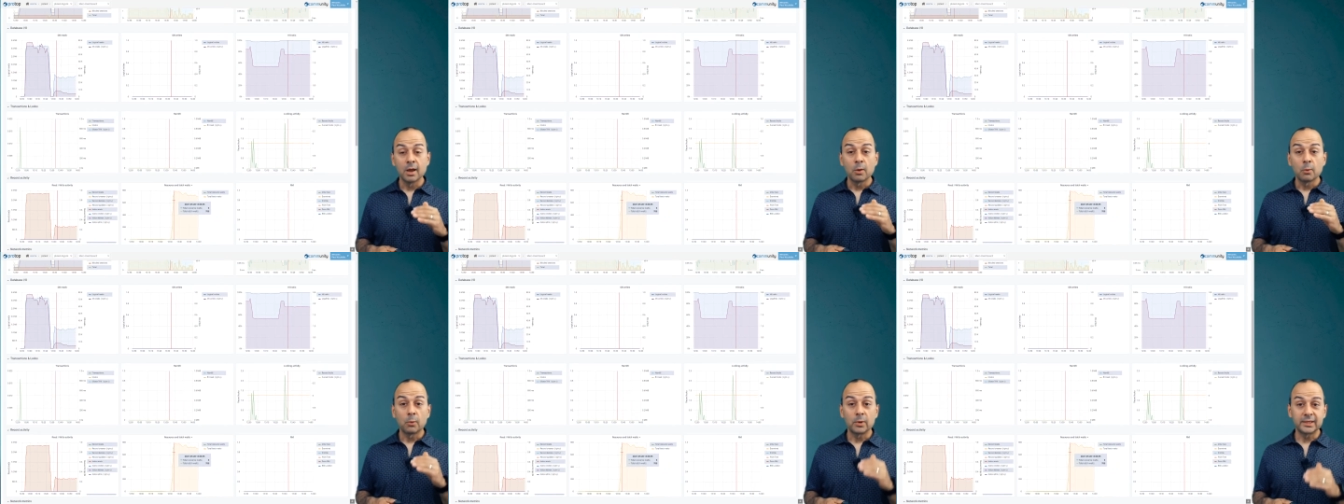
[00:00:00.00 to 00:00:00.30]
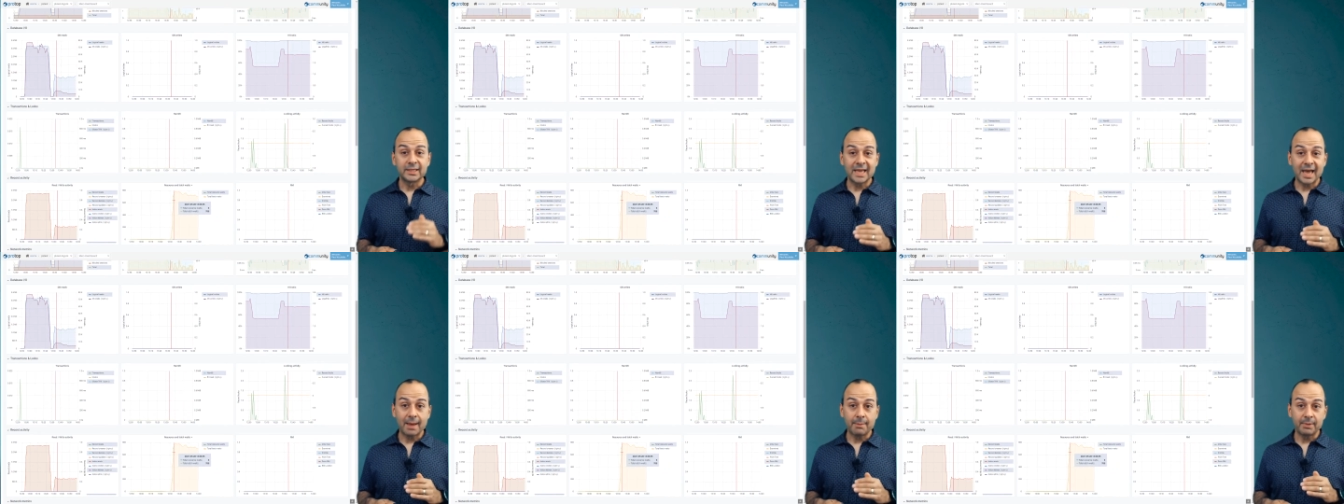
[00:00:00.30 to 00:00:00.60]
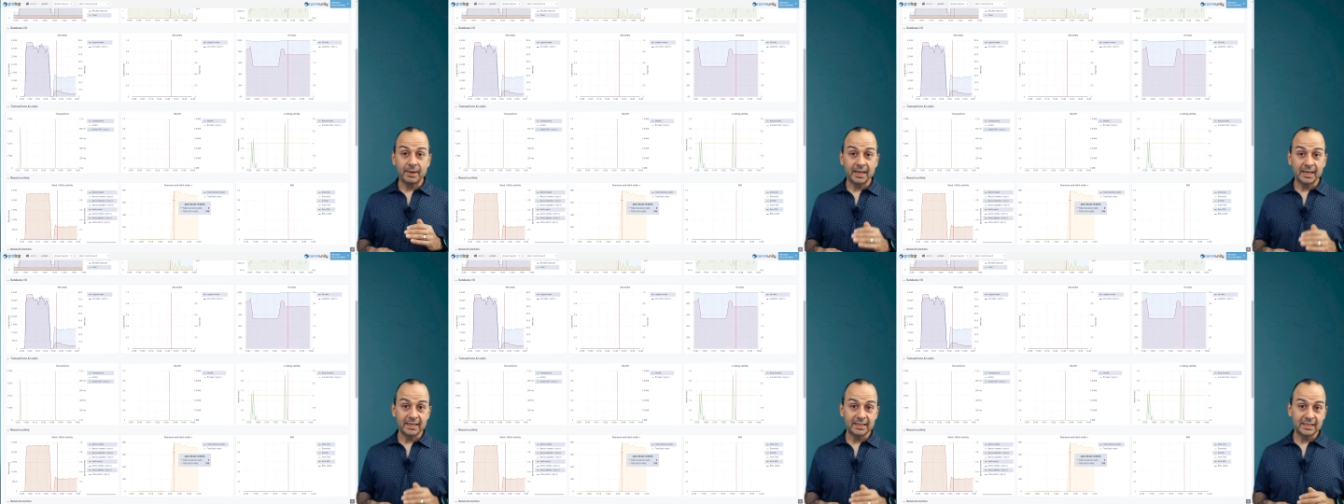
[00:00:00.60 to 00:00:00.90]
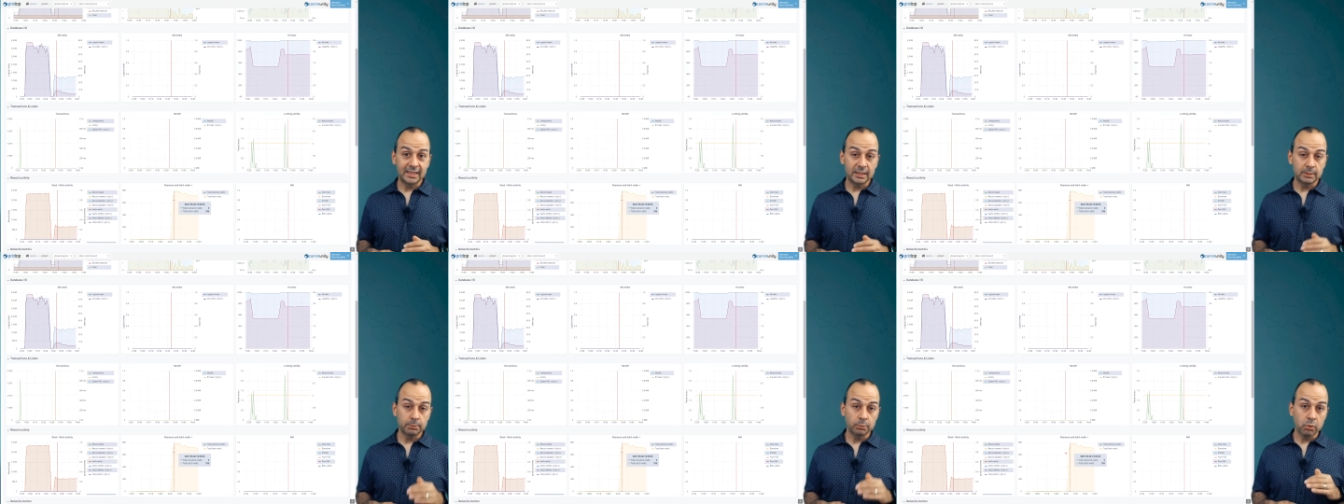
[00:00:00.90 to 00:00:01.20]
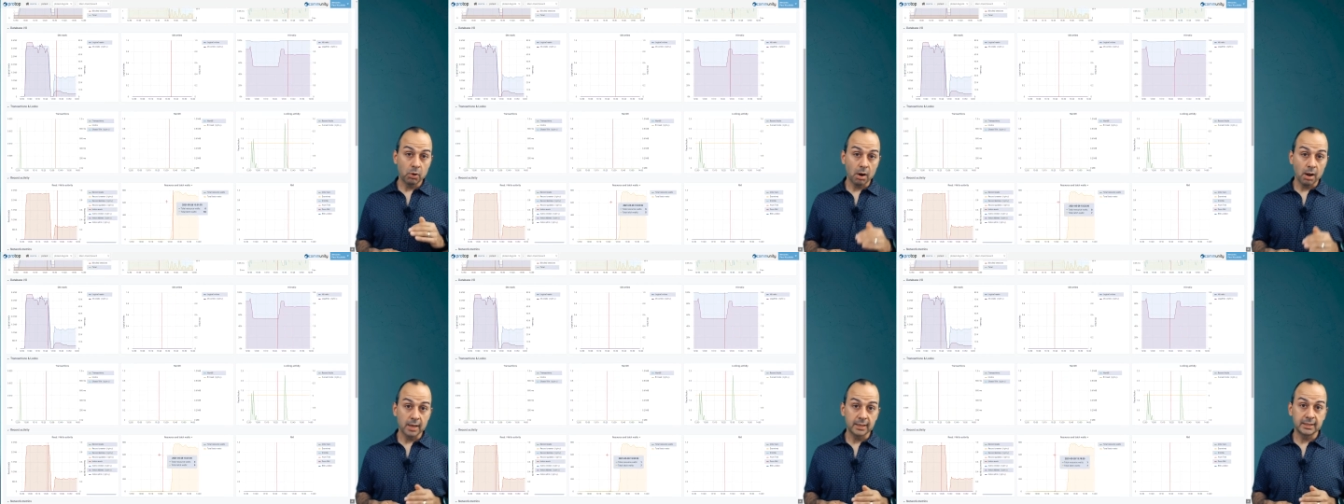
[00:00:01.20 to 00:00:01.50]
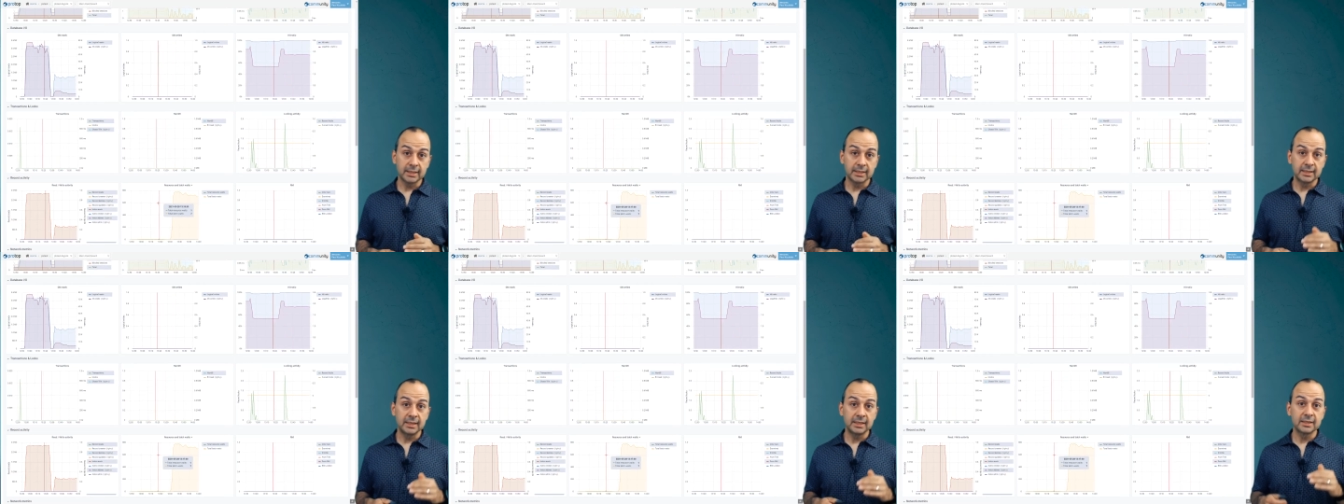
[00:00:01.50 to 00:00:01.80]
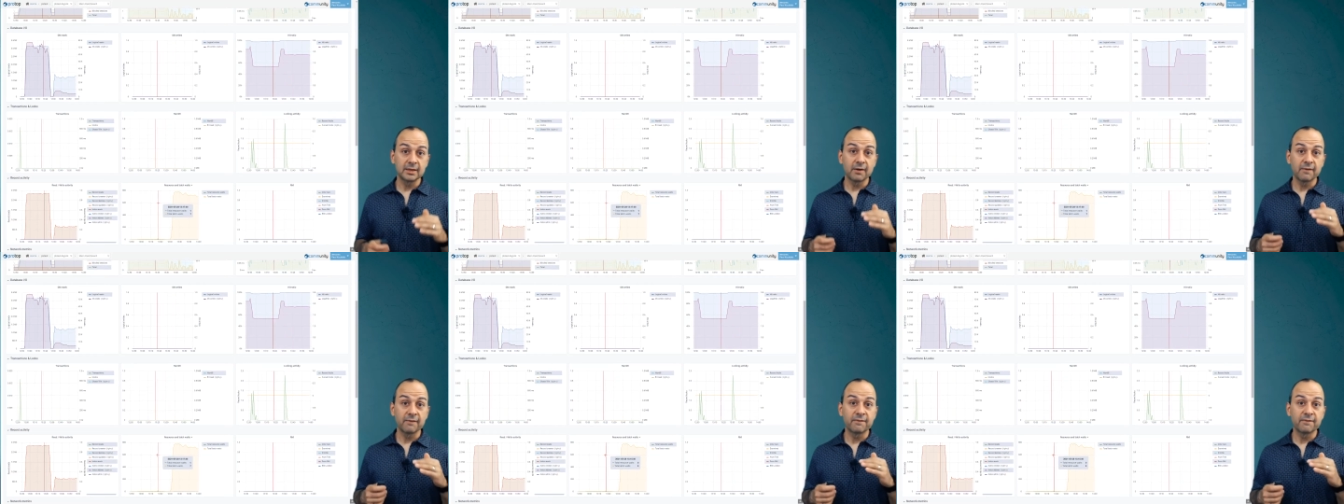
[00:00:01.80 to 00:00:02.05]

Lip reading: what's happening is these processes are